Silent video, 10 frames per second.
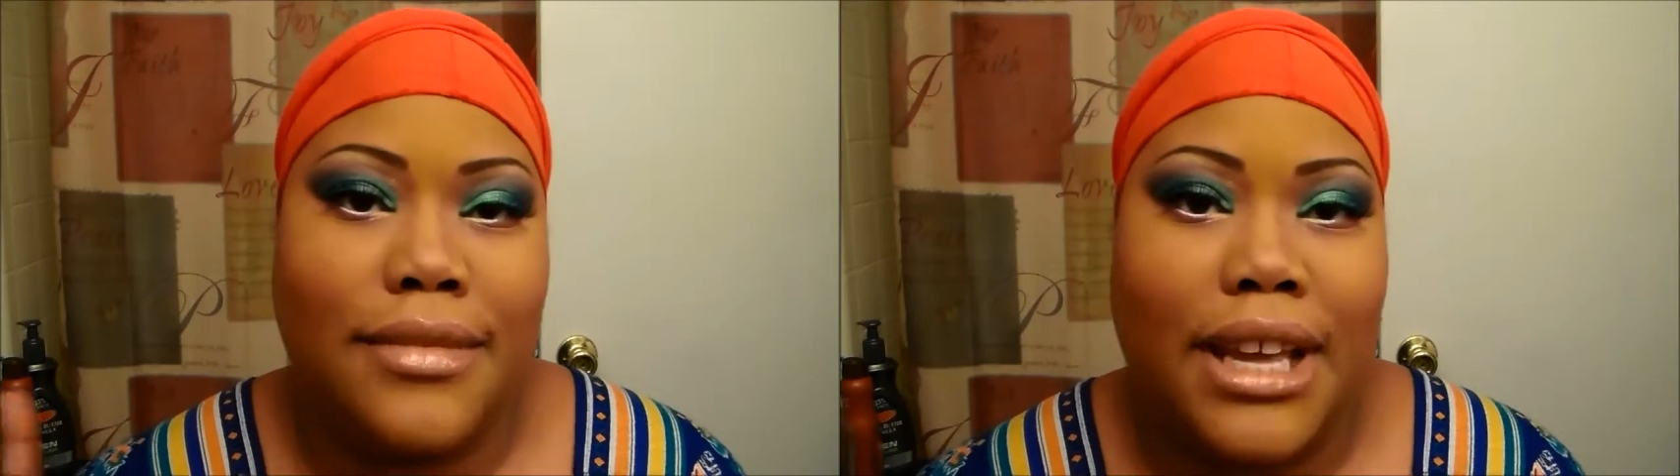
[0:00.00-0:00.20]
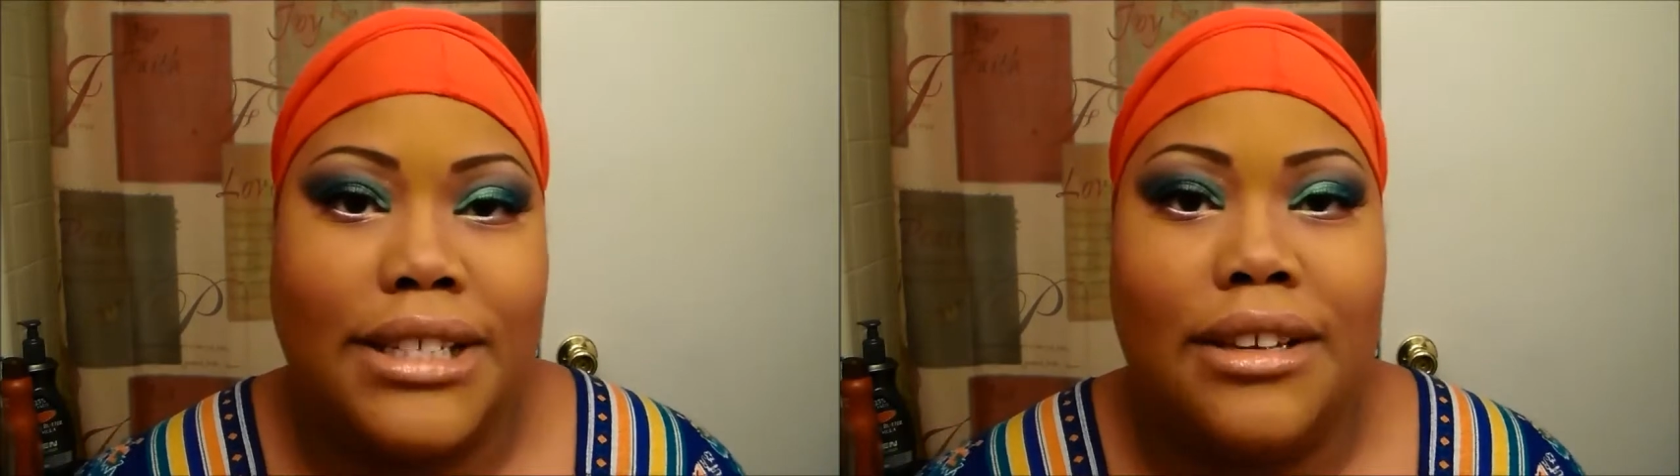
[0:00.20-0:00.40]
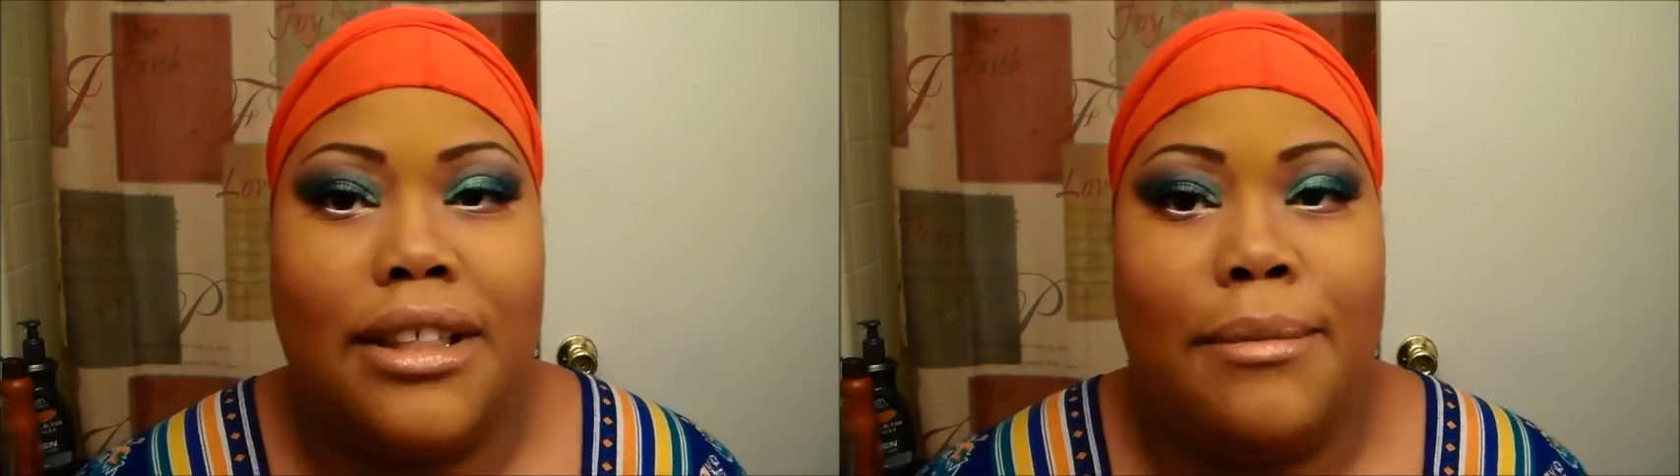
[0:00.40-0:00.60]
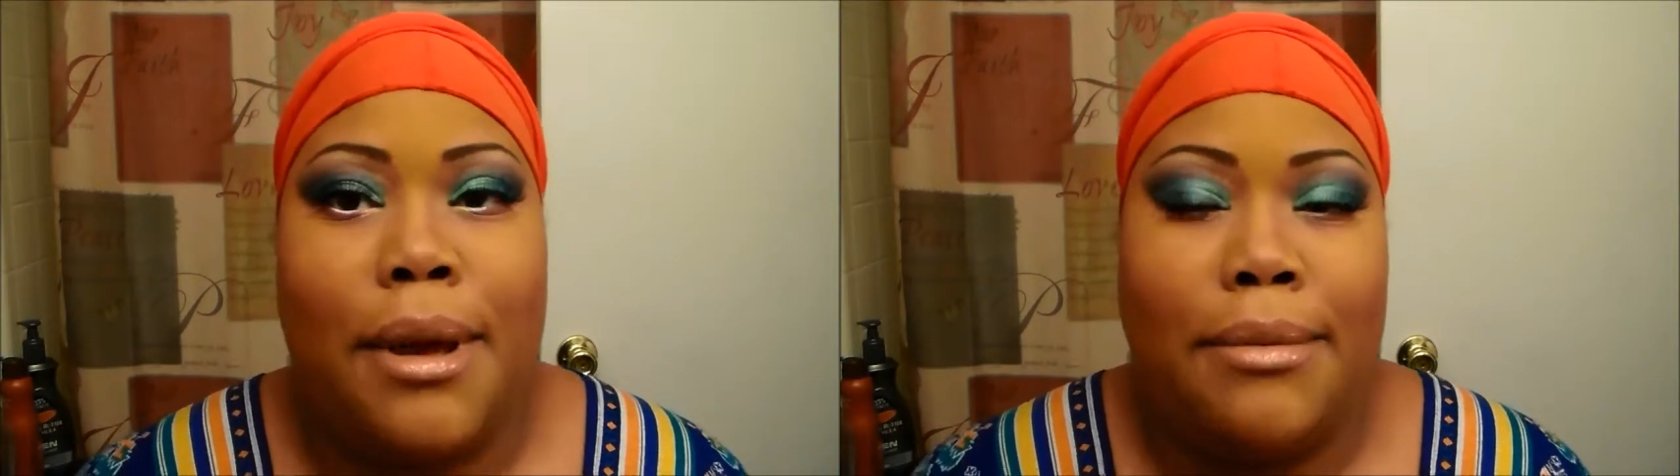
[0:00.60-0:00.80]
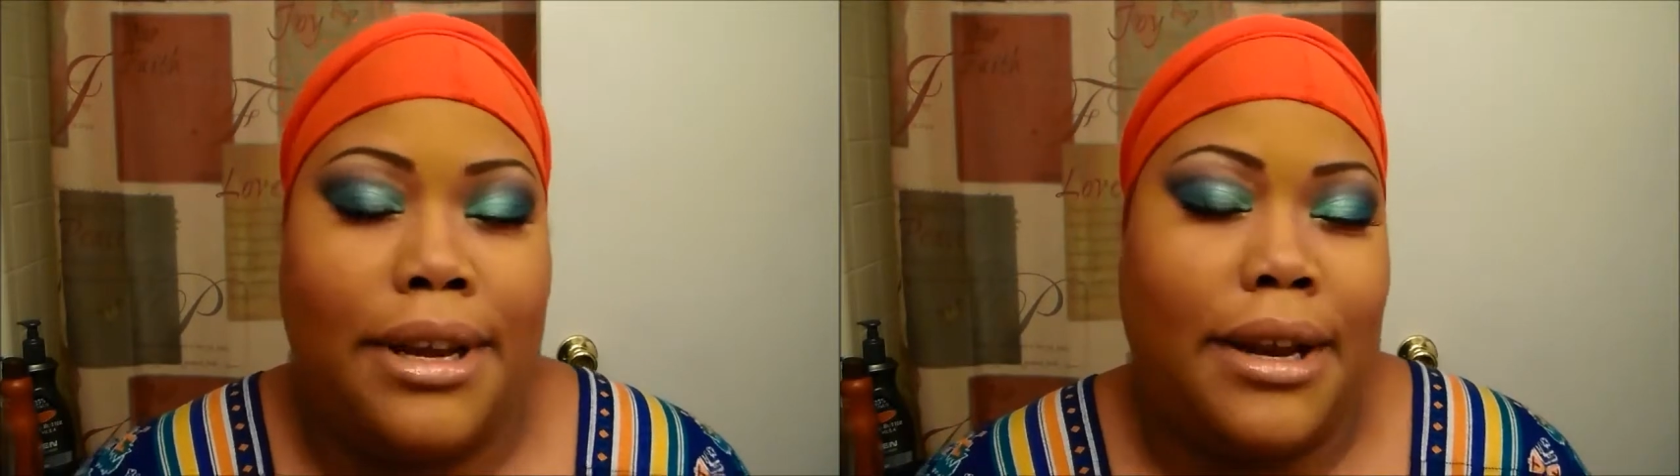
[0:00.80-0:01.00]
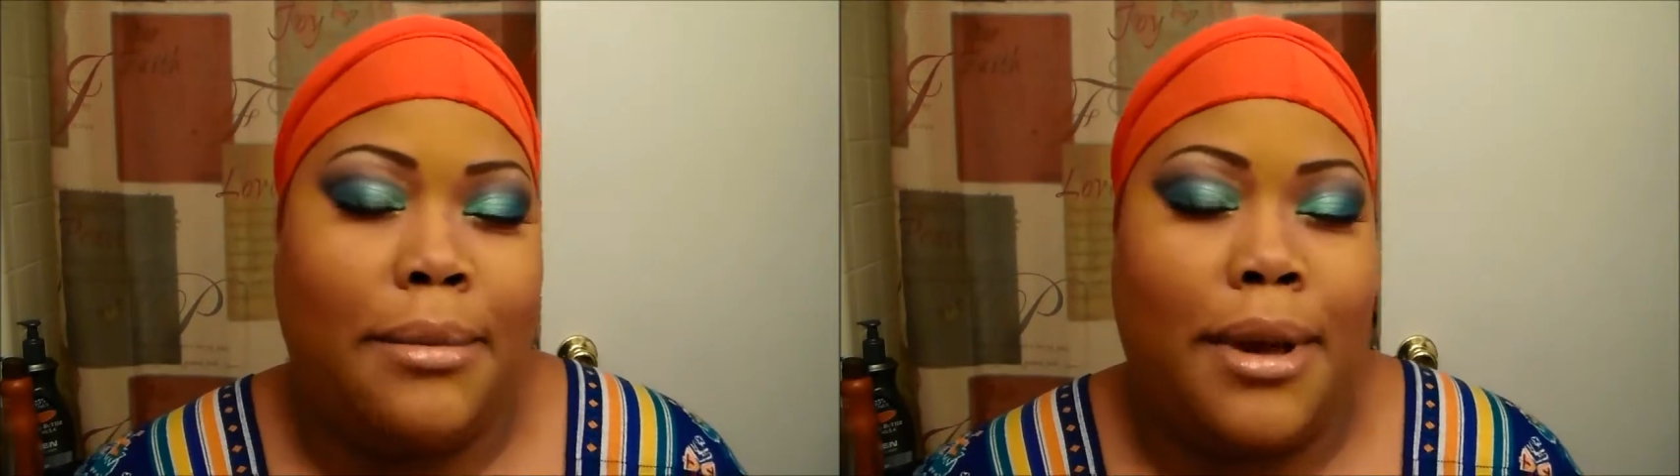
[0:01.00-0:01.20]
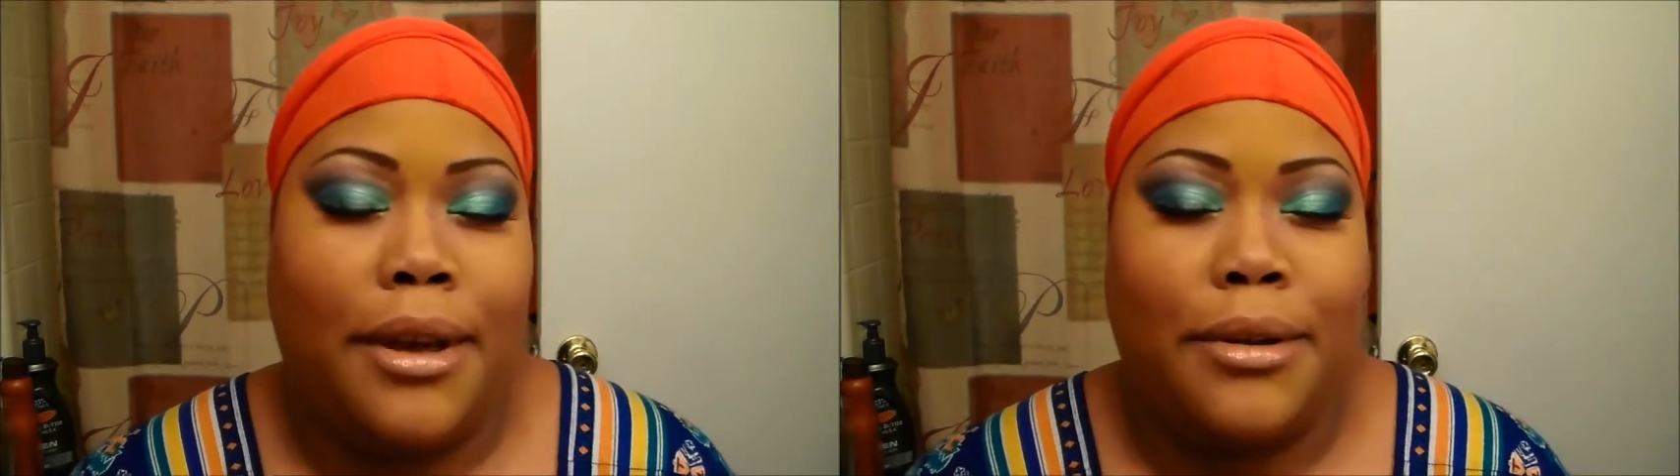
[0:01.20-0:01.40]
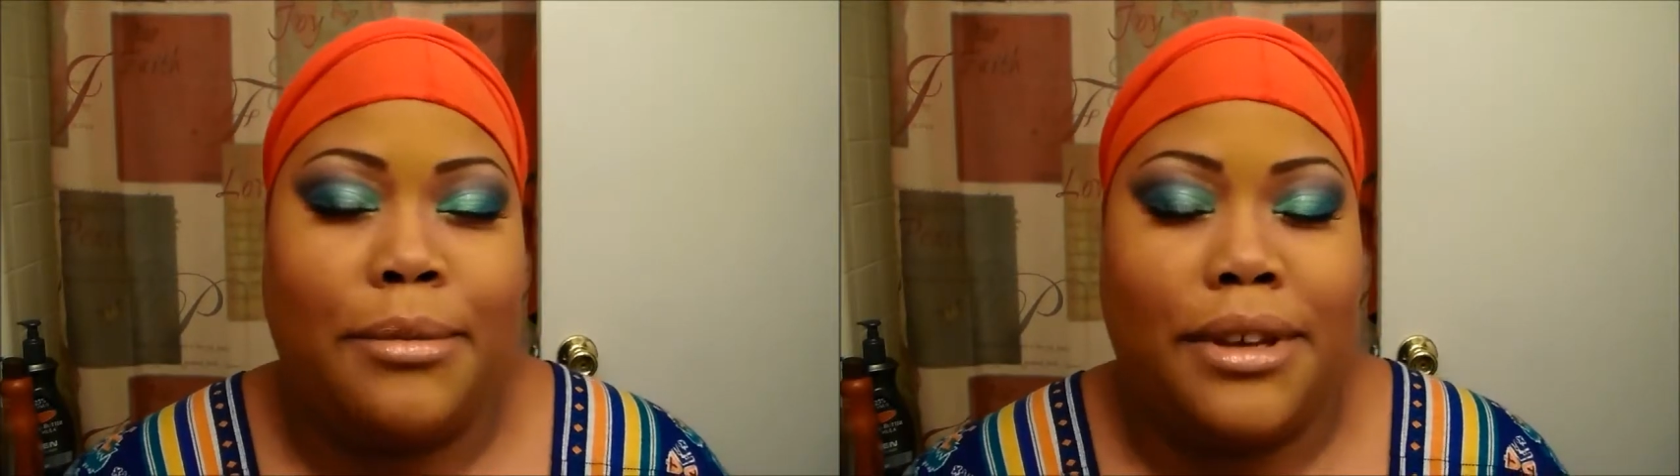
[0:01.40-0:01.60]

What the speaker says: I still like my banana powder,